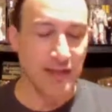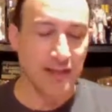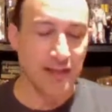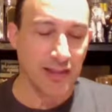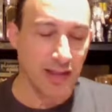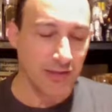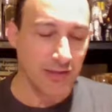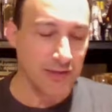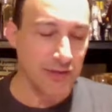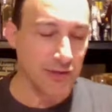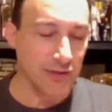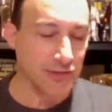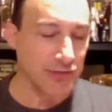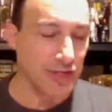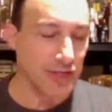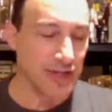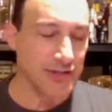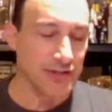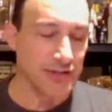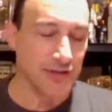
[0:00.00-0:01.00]
Love the old
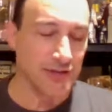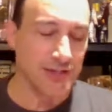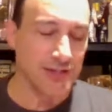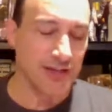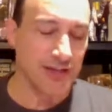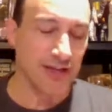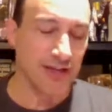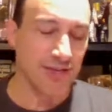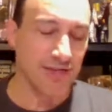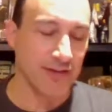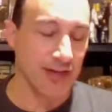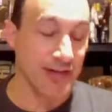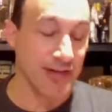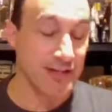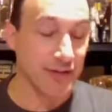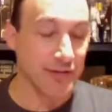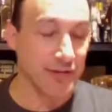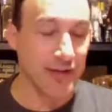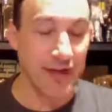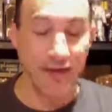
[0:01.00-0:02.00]
GI Joe stuff. I
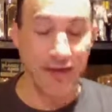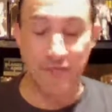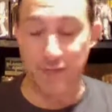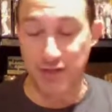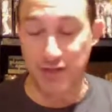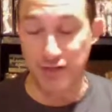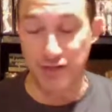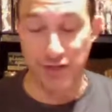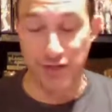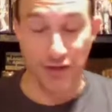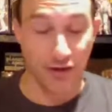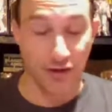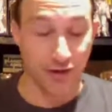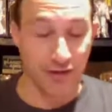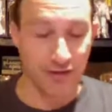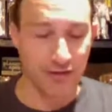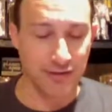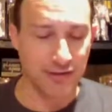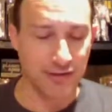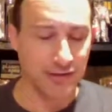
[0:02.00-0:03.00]
don't have much at
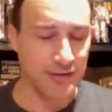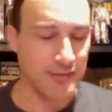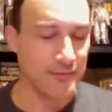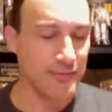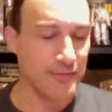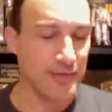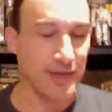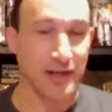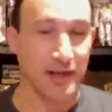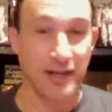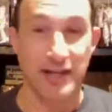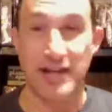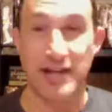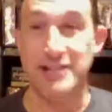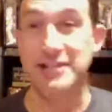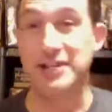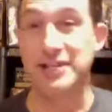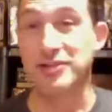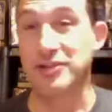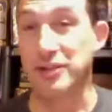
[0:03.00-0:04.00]
all.
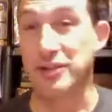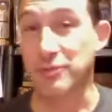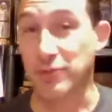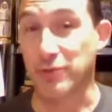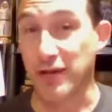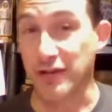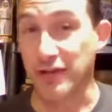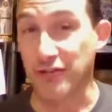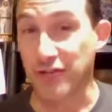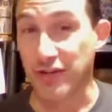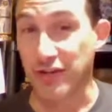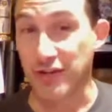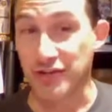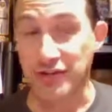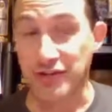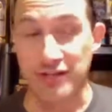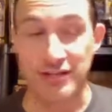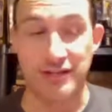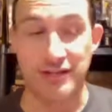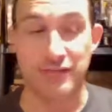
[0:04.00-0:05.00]
Guys actually like Brian
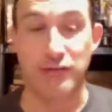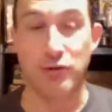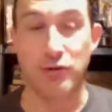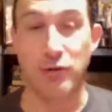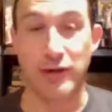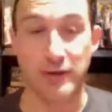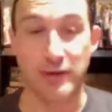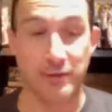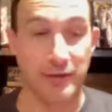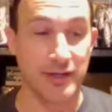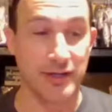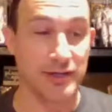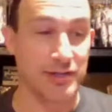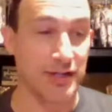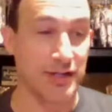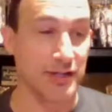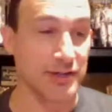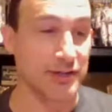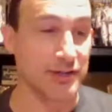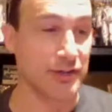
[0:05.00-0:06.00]
Sanchez have quite a bit of
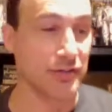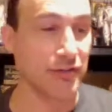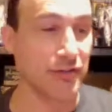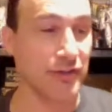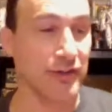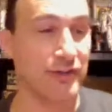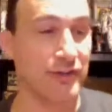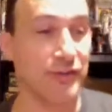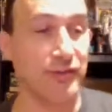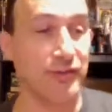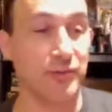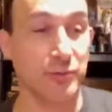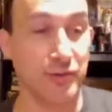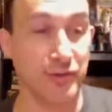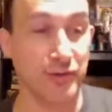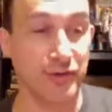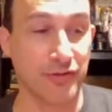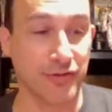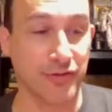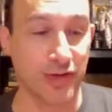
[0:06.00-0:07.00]
GI Joe stuff and some
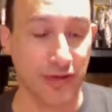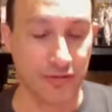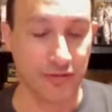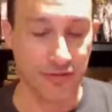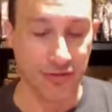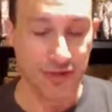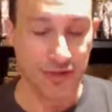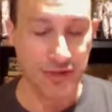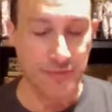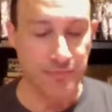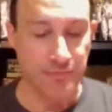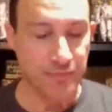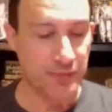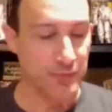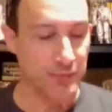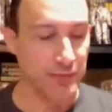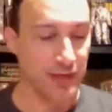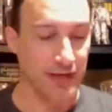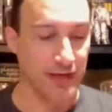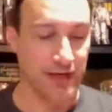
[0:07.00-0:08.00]
good stuff.
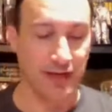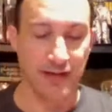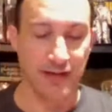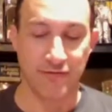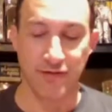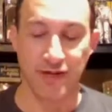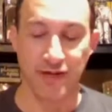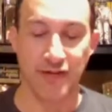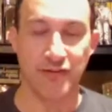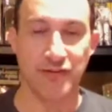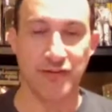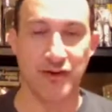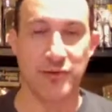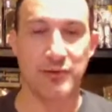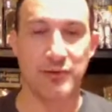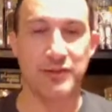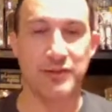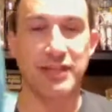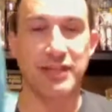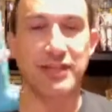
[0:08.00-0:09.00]
But I figured I'd
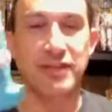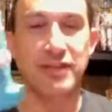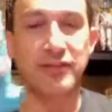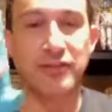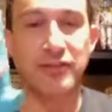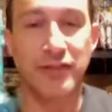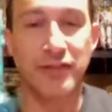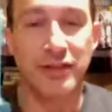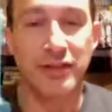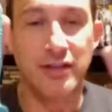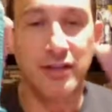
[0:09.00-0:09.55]
start with these.